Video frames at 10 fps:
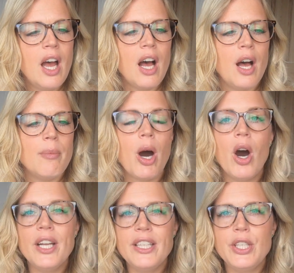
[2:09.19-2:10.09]

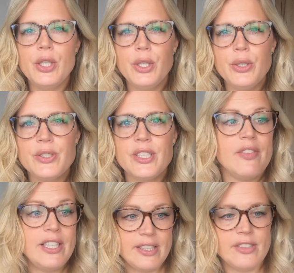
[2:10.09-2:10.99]

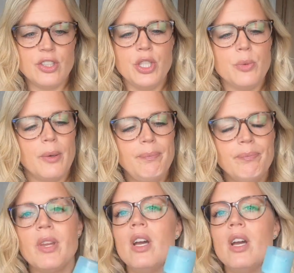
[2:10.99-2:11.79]
This is a new one.